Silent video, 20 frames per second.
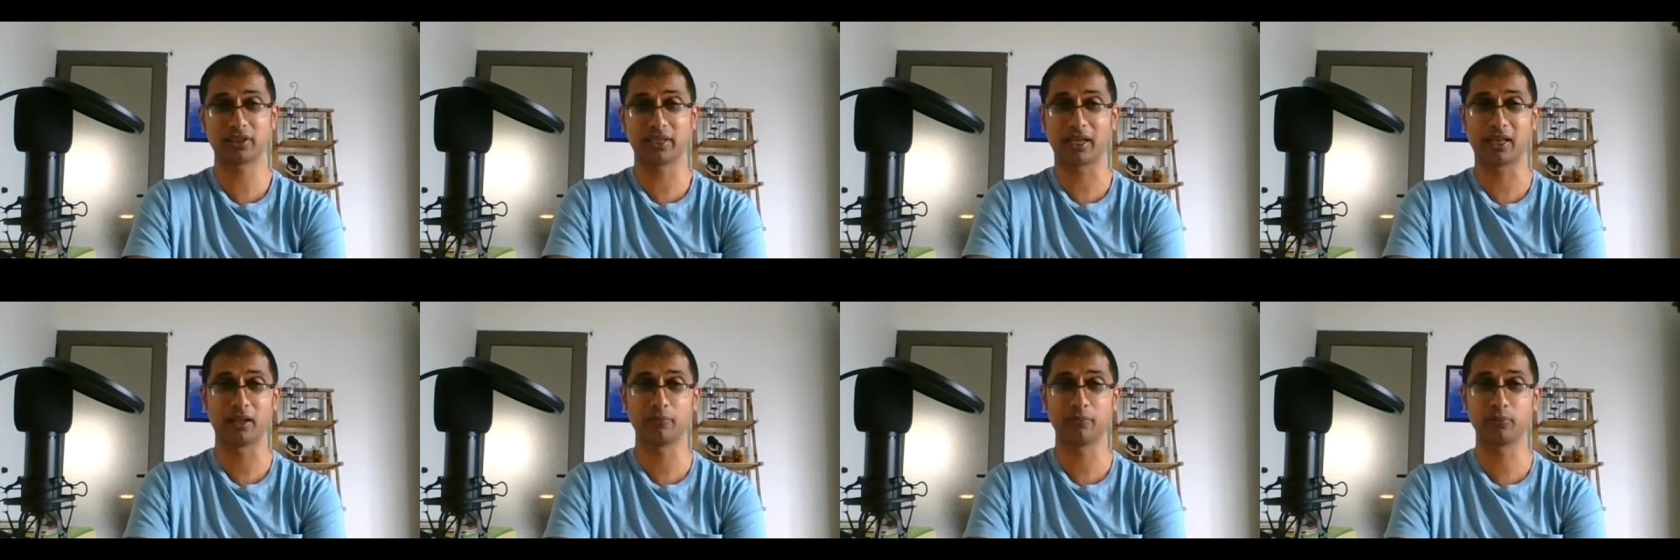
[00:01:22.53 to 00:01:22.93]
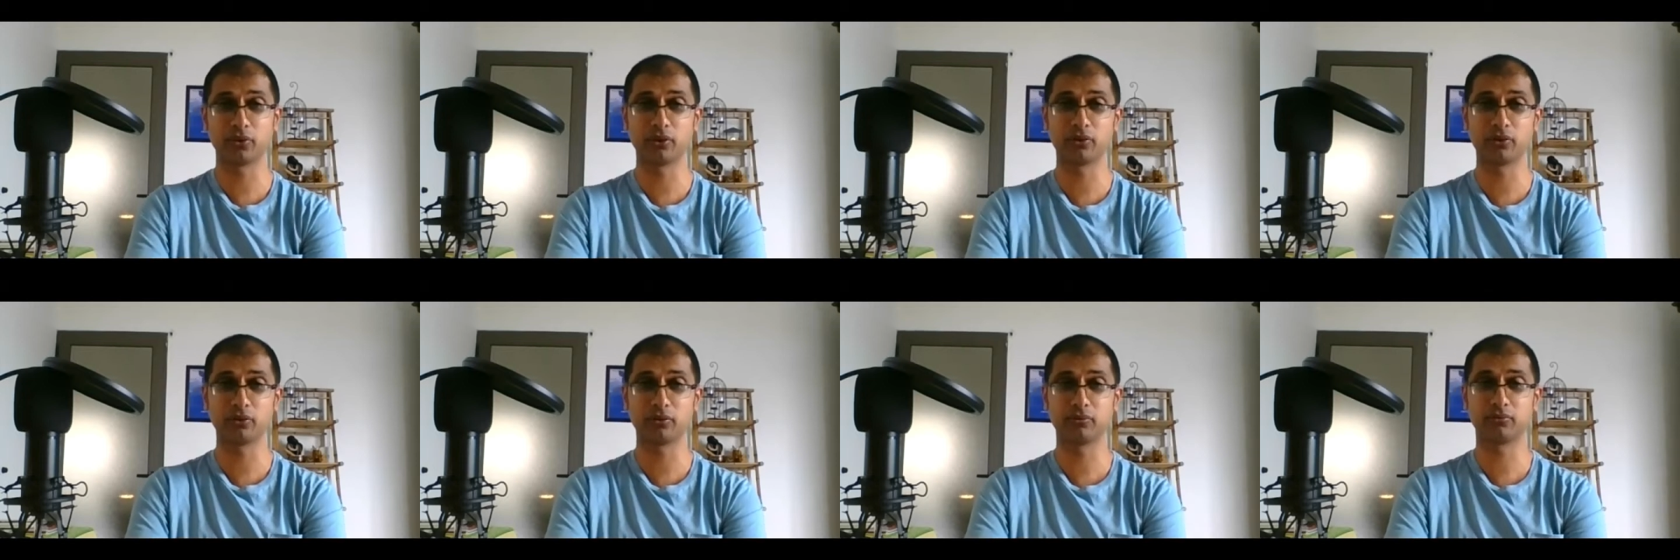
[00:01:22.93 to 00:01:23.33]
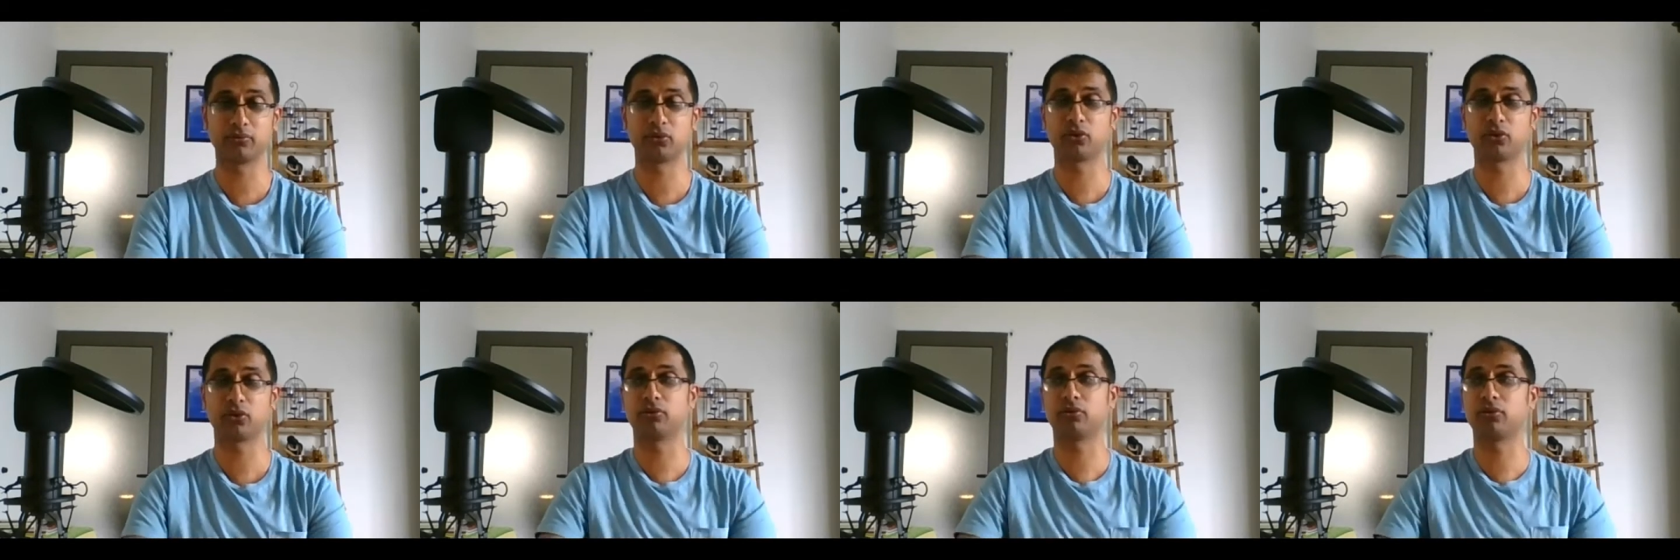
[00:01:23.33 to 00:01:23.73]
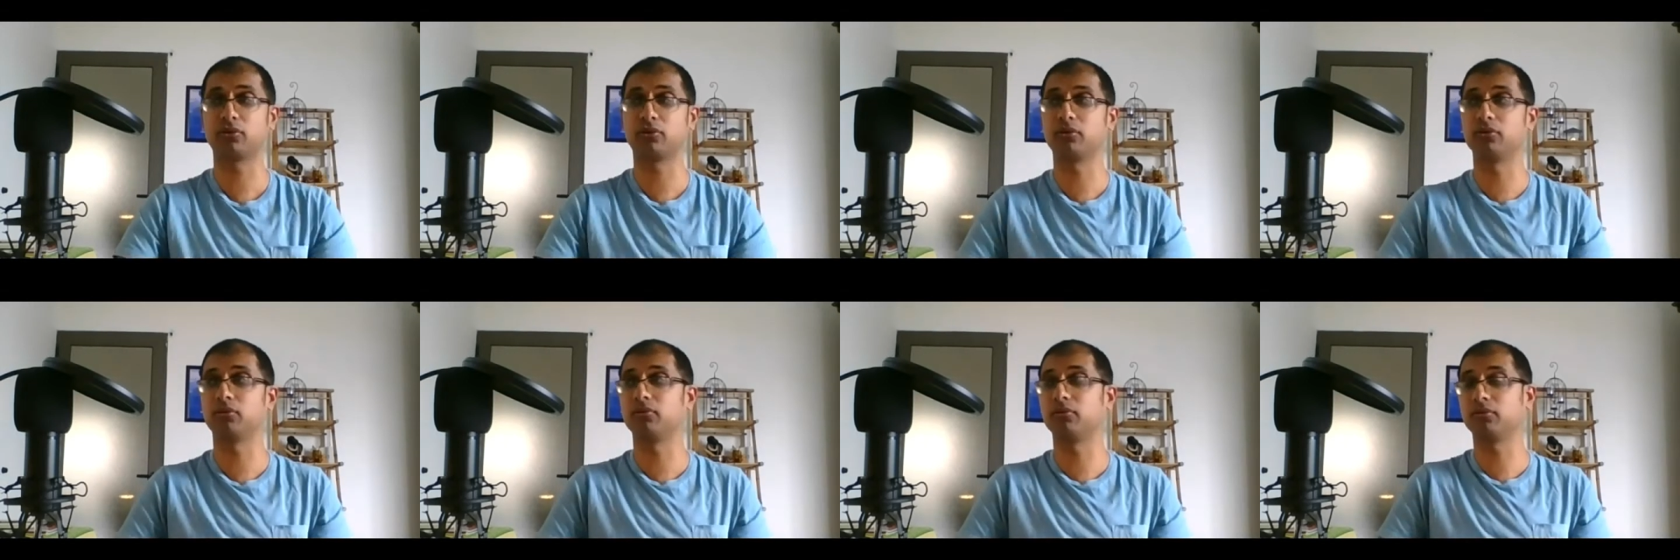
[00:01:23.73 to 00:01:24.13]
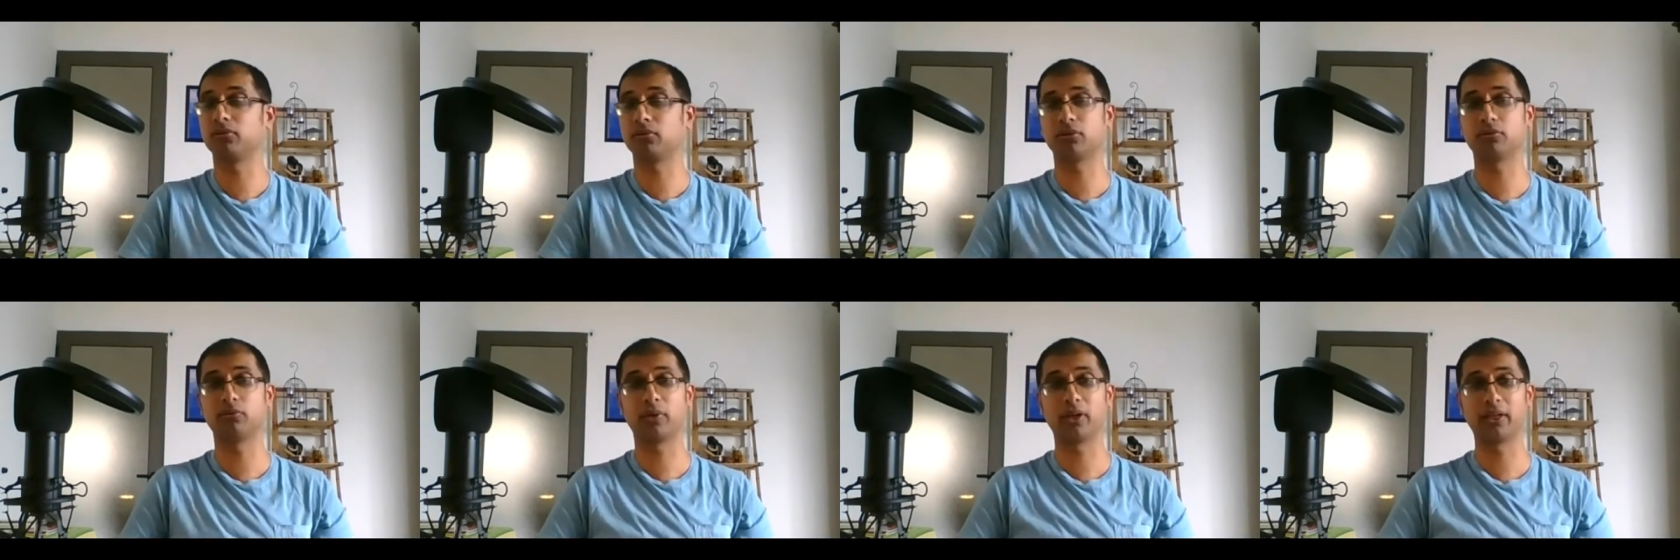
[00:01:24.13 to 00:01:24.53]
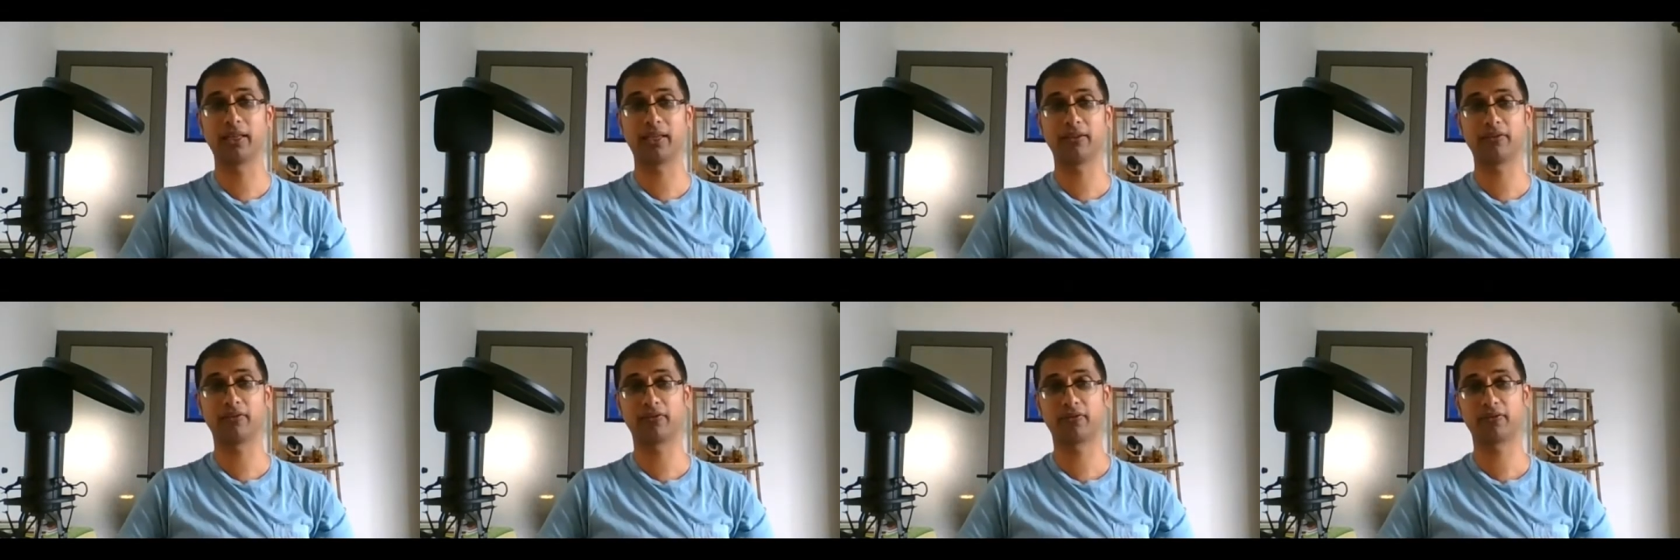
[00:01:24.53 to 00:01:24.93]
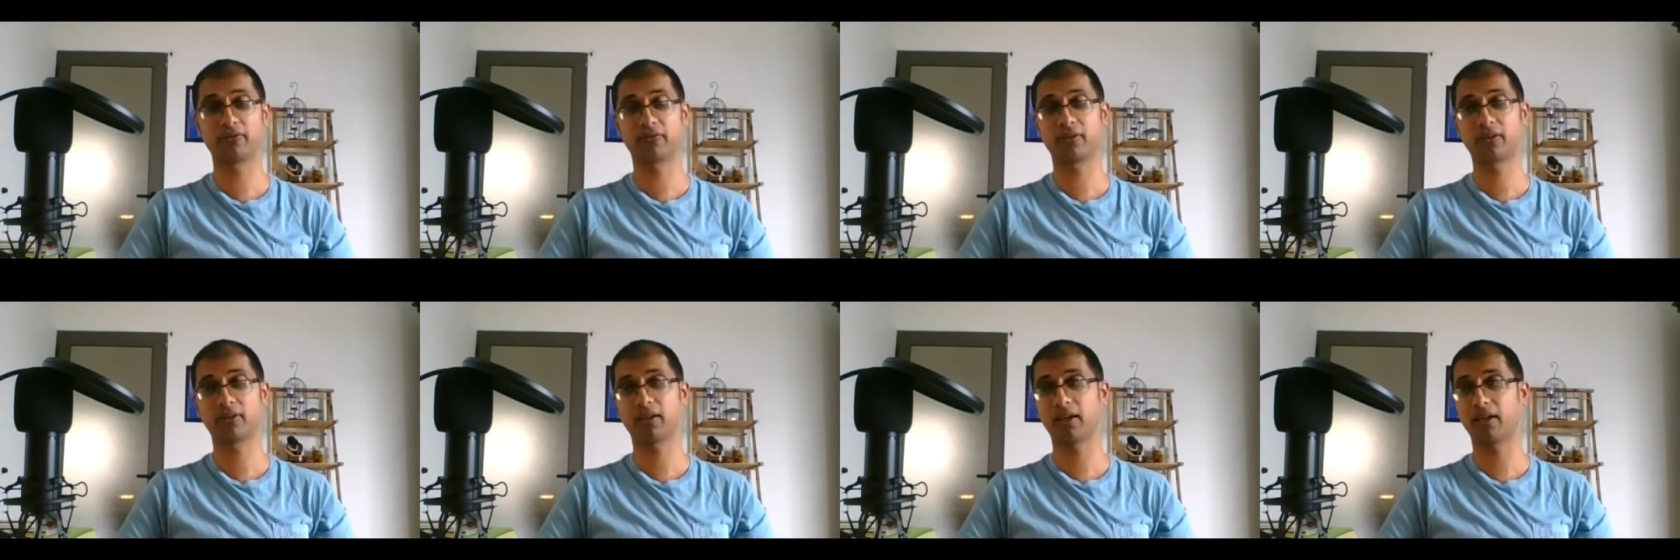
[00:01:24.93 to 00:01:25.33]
help you to relieve